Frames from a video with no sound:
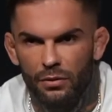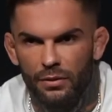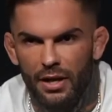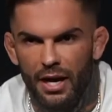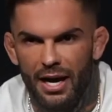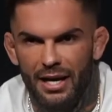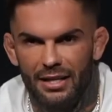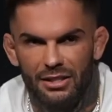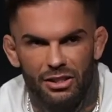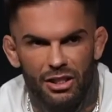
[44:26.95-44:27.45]

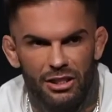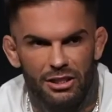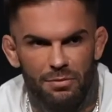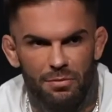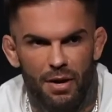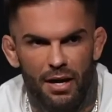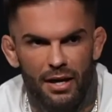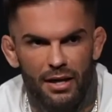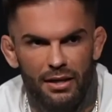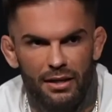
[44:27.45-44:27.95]
not in just
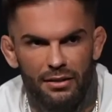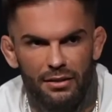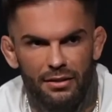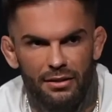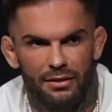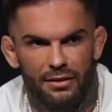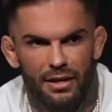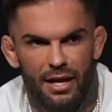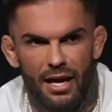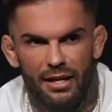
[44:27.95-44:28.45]
my
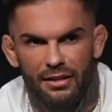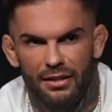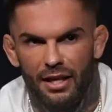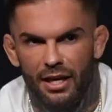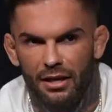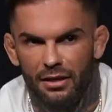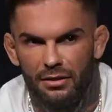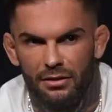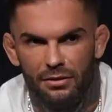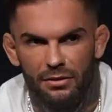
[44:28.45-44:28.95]

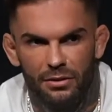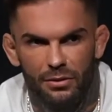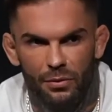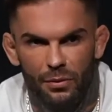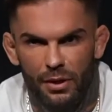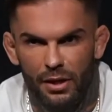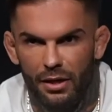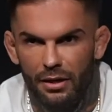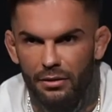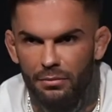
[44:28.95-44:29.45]
athletic
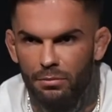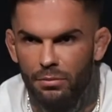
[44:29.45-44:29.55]
career,